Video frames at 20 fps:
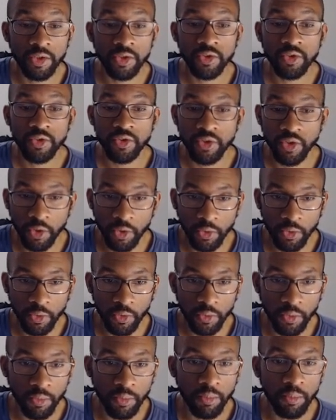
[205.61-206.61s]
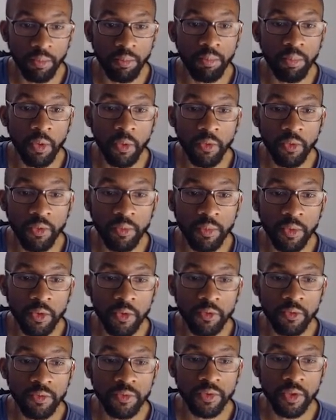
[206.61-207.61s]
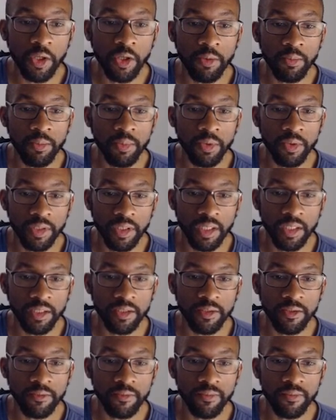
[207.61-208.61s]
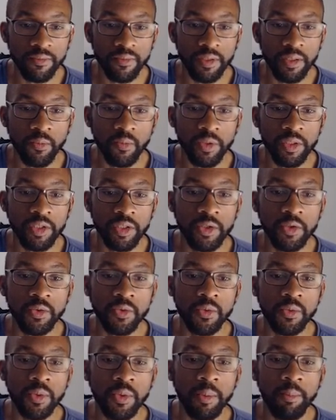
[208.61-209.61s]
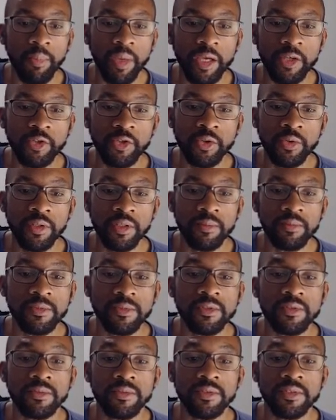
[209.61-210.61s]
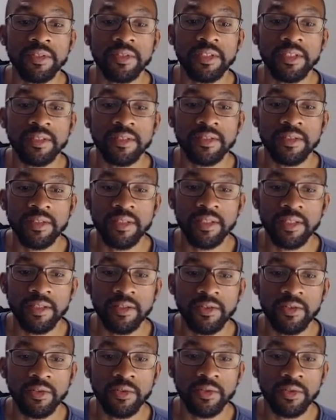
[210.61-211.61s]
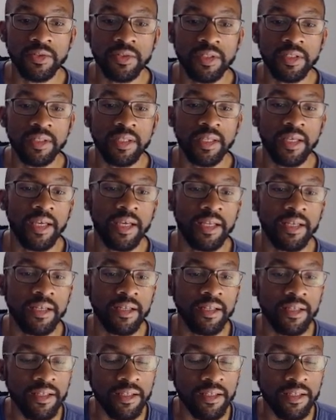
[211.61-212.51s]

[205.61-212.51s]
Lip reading: So both moves are productive, and when you measure them to c6, you'll see that